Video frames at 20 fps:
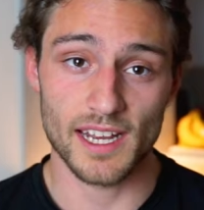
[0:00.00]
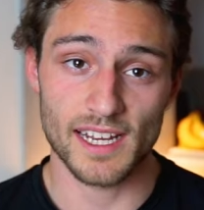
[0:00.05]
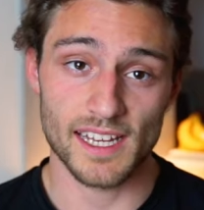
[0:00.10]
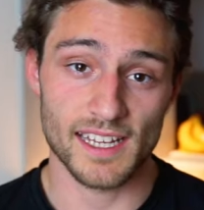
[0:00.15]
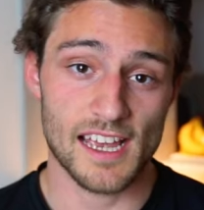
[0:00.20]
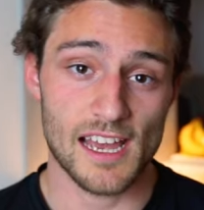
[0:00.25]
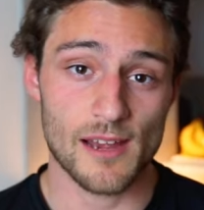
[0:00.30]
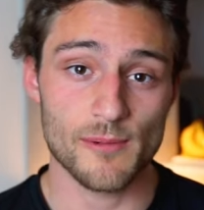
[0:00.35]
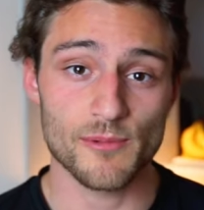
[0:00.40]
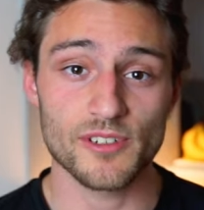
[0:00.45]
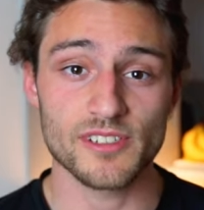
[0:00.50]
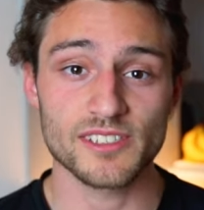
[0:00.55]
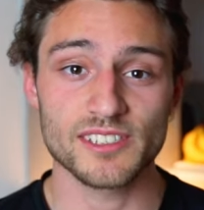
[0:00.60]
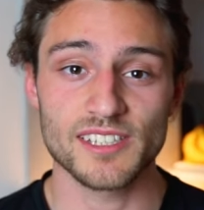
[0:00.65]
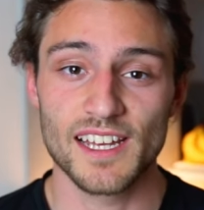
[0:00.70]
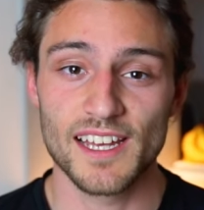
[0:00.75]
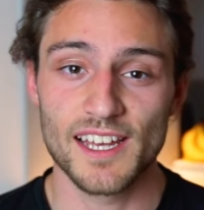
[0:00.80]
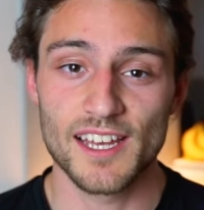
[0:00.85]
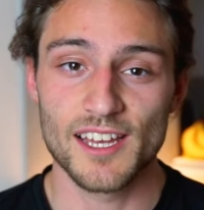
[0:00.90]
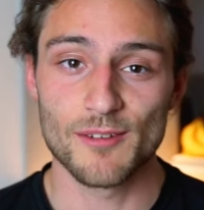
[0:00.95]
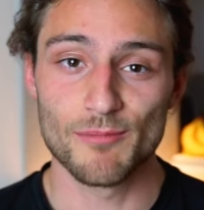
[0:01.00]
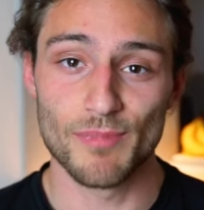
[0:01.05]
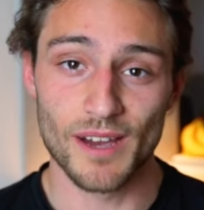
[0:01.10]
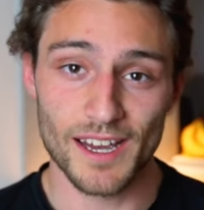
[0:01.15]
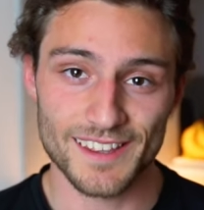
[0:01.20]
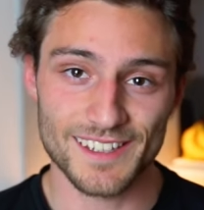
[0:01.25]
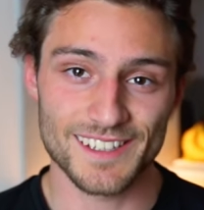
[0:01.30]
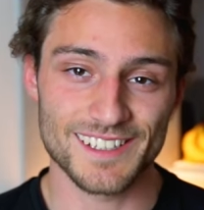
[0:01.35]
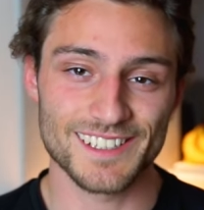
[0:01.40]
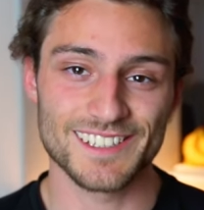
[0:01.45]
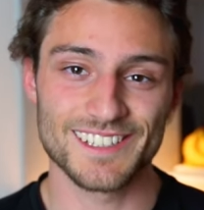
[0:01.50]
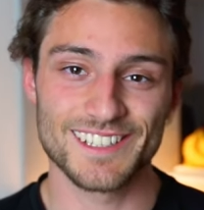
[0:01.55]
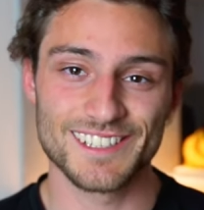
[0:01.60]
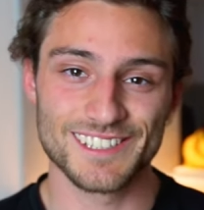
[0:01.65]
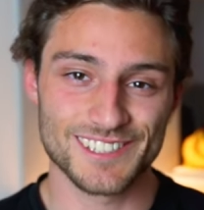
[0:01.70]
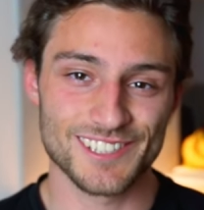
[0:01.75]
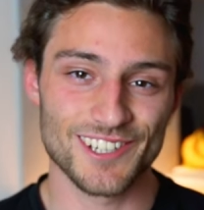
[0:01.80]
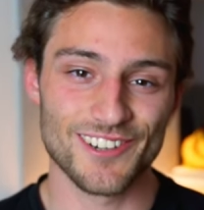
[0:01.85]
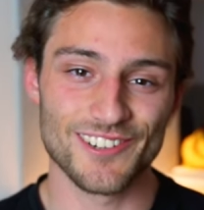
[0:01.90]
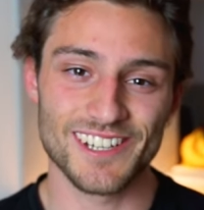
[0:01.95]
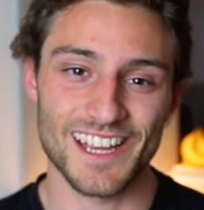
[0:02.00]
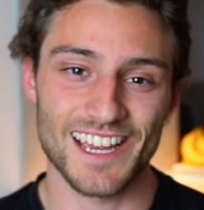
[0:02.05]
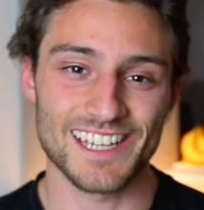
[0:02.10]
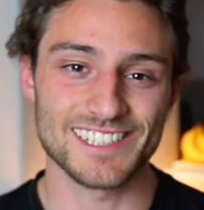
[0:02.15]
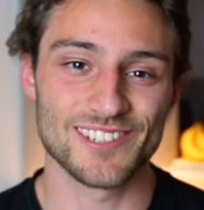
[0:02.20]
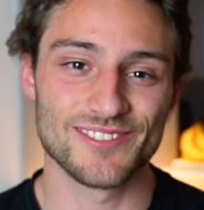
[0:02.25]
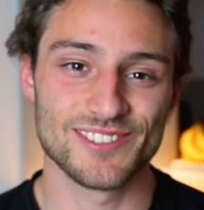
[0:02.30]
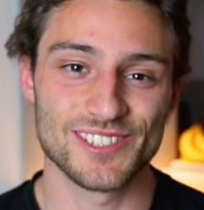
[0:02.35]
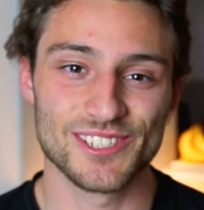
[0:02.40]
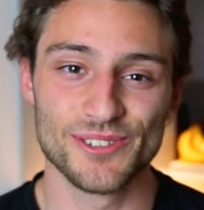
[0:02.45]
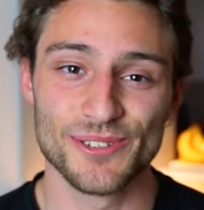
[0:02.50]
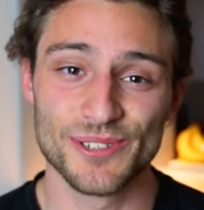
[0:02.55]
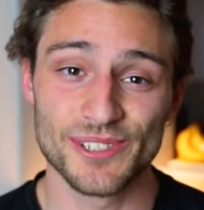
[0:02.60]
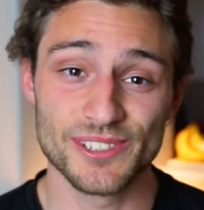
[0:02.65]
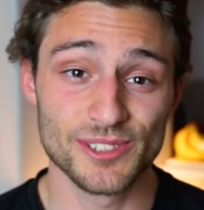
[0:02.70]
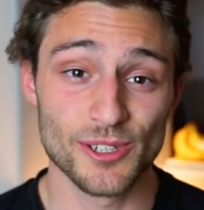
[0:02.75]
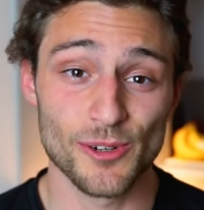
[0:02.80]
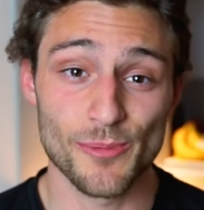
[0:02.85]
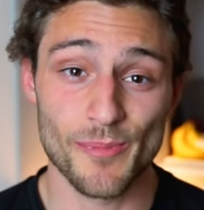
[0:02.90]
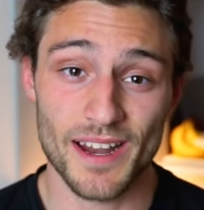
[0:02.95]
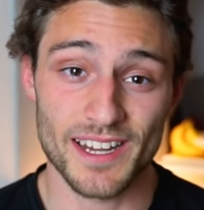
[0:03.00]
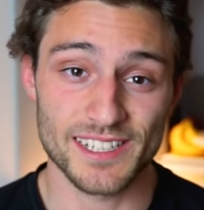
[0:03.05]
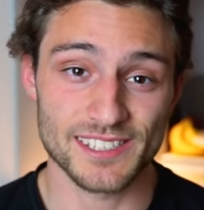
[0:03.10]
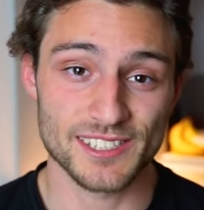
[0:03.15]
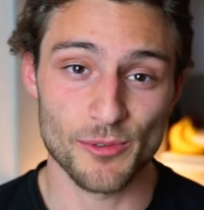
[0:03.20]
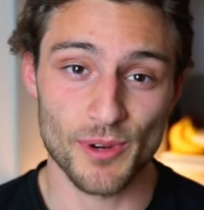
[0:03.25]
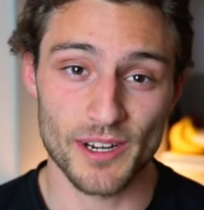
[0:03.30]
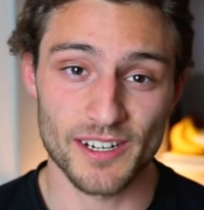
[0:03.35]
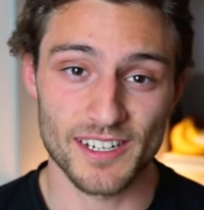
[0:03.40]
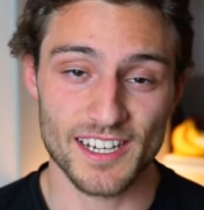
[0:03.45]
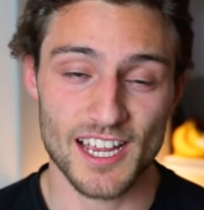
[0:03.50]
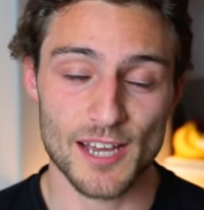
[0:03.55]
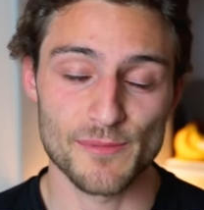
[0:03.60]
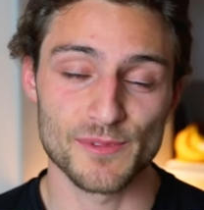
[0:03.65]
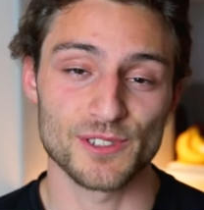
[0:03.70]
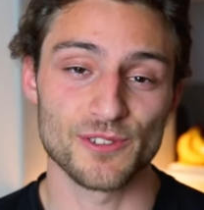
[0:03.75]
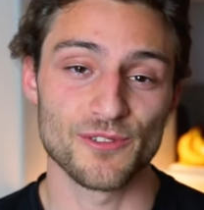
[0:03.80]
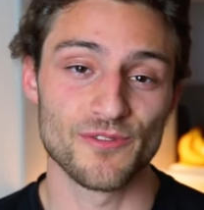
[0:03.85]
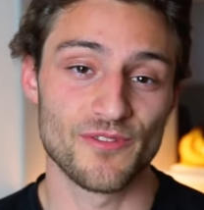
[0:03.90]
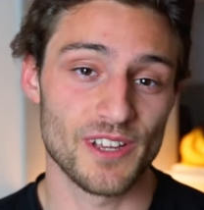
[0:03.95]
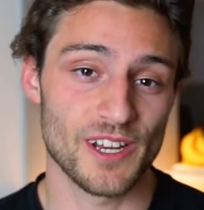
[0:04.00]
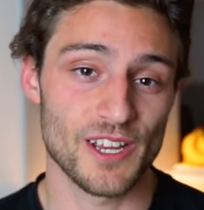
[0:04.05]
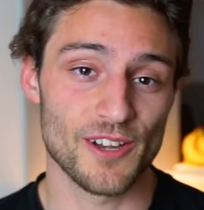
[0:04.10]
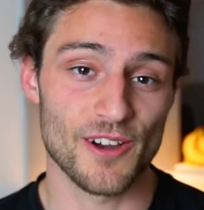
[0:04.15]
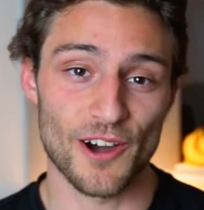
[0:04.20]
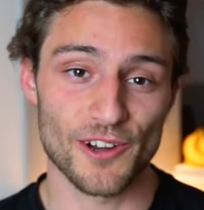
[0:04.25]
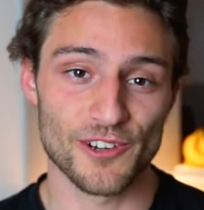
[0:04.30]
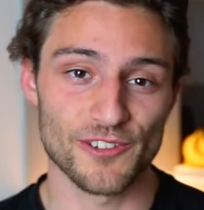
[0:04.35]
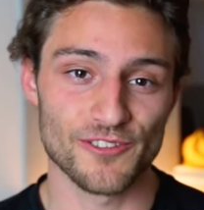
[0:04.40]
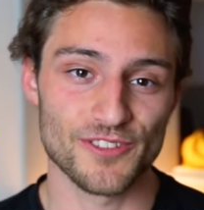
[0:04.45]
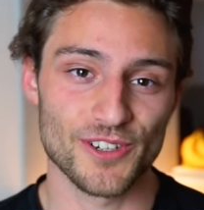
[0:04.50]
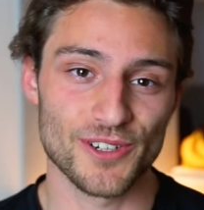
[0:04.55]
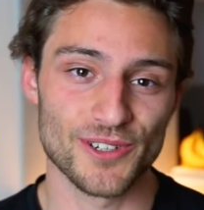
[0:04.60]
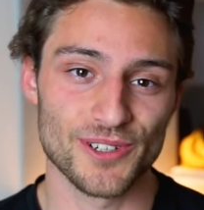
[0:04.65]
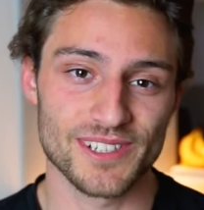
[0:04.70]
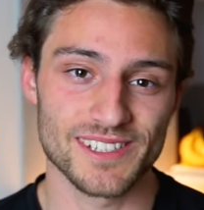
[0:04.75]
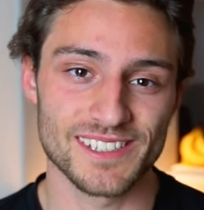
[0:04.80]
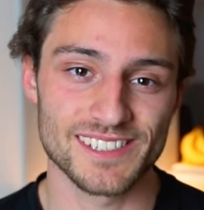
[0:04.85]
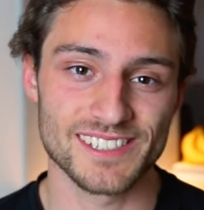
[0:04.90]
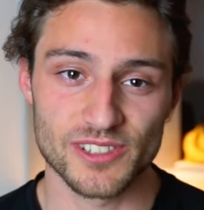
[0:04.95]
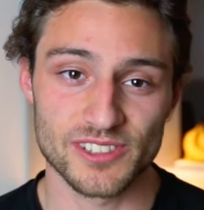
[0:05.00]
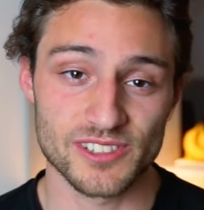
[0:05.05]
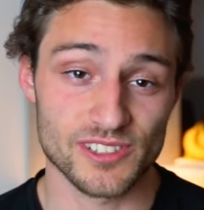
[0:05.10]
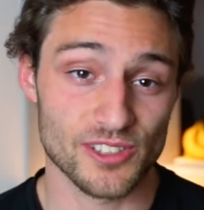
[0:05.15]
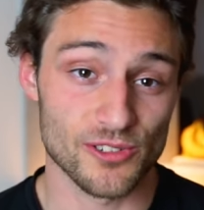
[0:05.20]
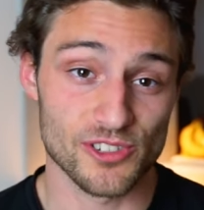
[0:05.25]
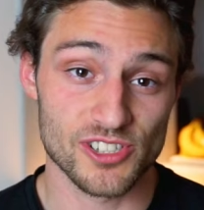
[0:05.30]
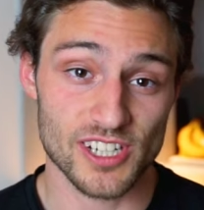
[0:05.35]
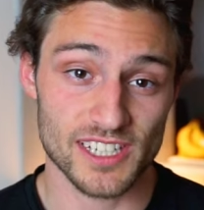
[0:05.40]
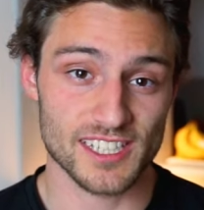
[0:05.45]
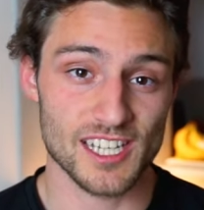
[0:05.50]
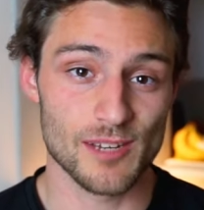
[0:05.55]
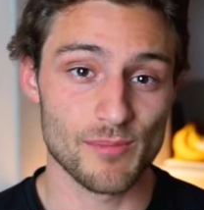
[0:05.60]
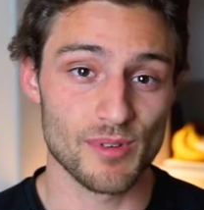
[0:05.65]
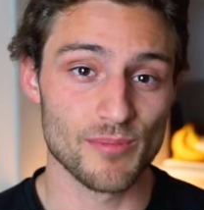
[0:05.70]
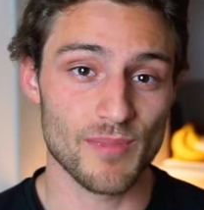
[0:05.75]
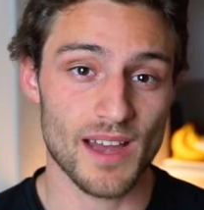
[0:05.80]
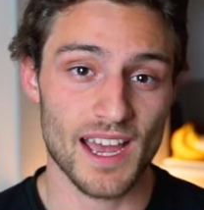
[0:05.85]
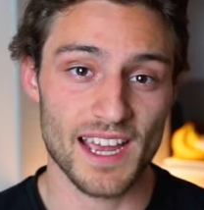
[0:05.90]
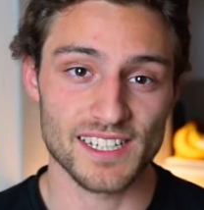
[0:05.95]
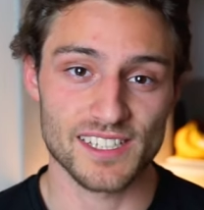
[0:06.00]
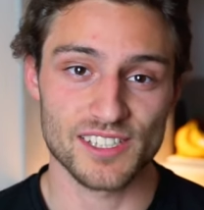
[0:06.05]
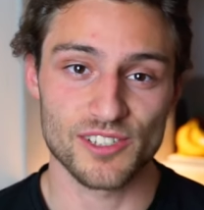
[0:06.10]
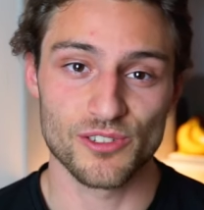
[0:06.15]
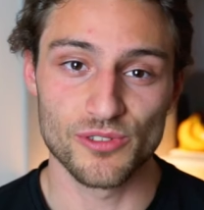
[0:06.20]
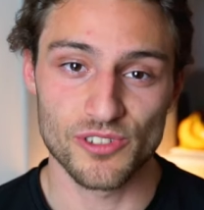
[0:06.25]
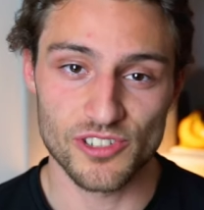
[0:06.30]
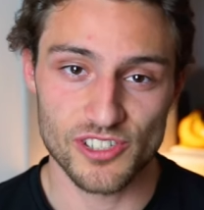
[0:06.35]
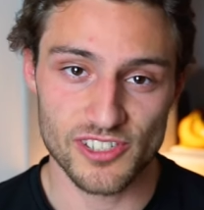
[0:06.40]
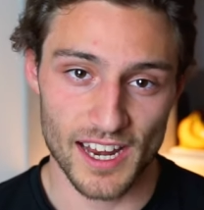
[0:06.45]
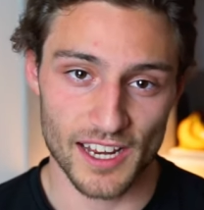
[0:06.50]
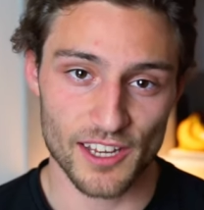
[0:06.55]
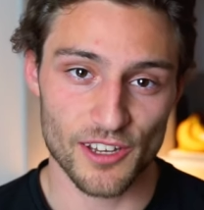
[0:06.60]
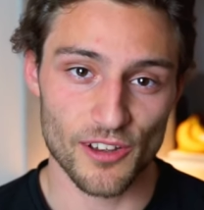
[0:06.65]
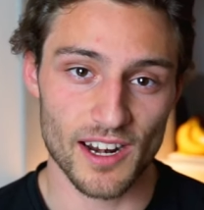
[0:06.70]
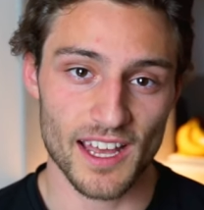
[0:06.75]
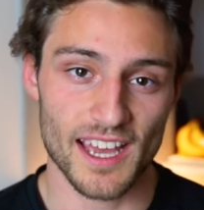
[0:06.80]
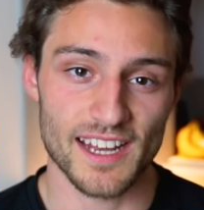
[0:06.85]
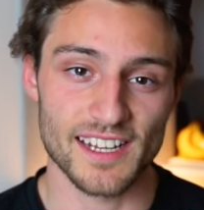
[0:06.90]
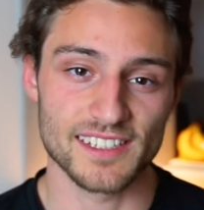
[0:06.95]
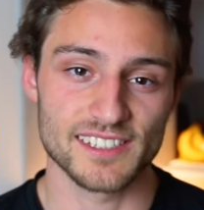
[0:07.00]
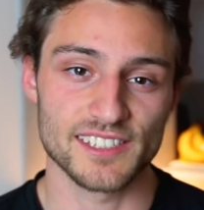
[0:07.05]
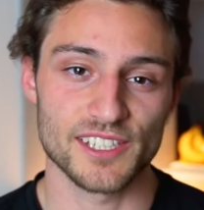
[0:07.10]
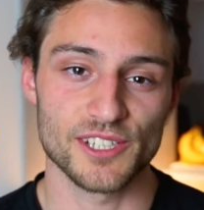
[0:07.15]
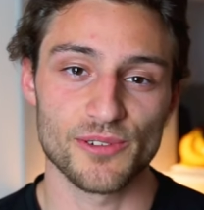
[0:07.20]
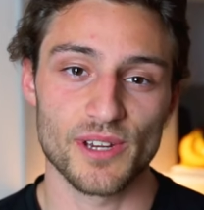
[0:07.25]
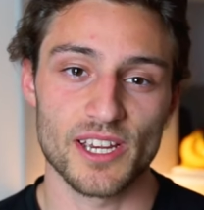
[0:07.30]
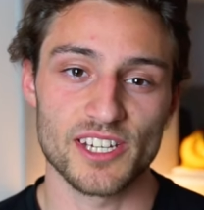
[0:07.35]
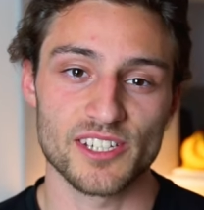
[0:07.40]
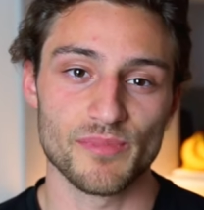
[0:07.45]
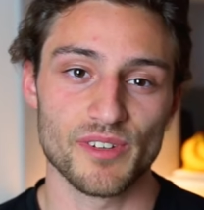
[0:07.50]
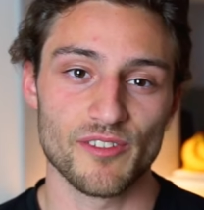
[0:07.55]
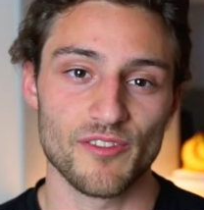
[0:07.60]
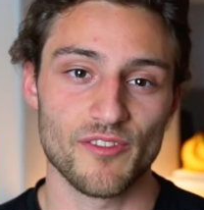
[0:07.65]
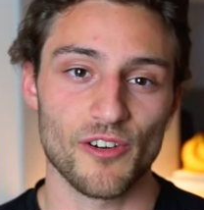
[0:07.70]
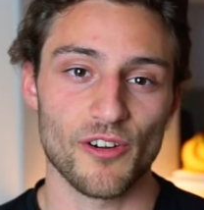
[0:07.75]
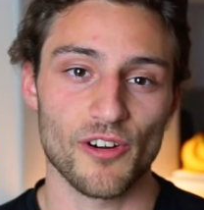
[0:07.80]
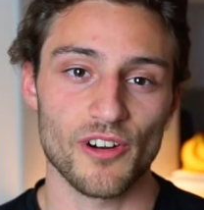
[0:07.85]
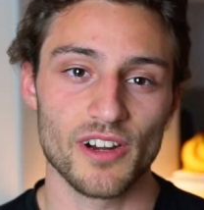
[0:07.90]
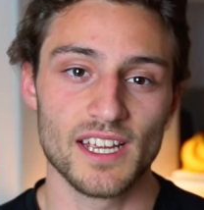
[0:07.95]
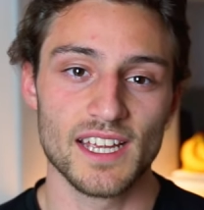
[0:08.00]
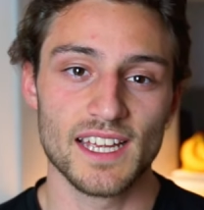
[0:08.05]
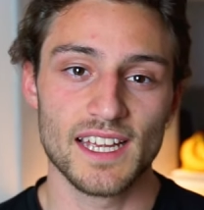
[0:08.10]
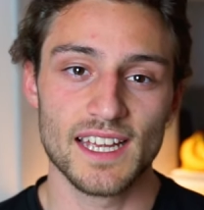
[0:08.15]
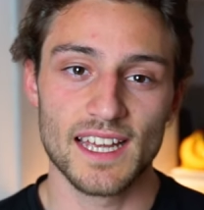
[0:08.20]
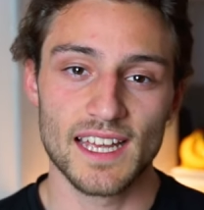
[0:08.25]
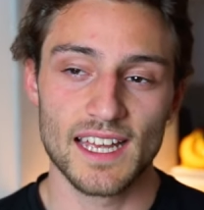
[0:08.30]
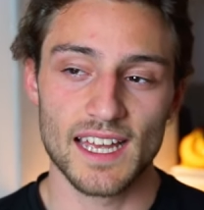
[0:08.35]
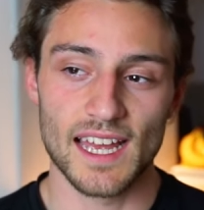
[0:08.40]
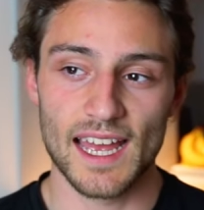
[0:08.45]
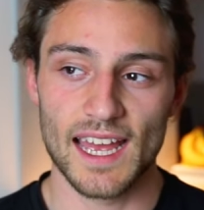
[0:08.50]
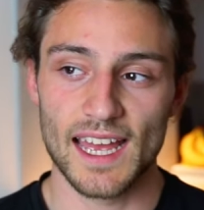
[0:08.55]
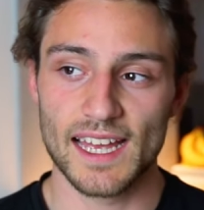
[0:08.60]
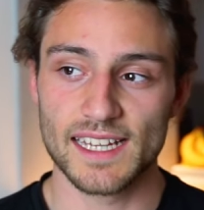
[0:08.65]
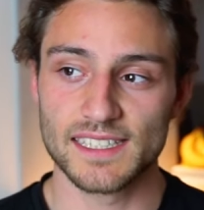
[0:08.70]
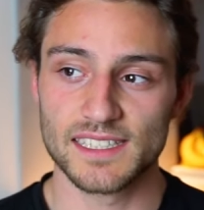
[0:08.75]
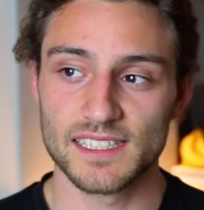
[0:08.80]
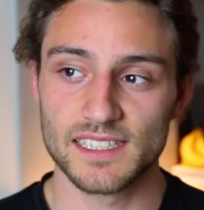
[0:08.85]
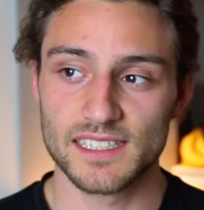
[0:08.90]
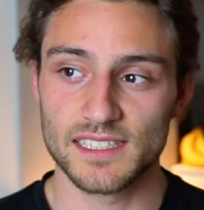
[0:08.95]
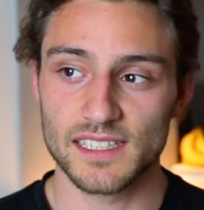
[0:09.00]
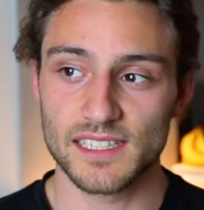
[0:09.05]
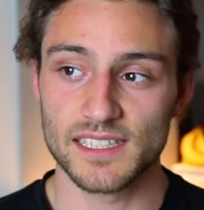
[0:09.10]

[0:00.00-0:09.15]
any cameras, but the Sony A7 II is no master when it comes to video autofocus. So just keep in mind to check your lighting situation before. And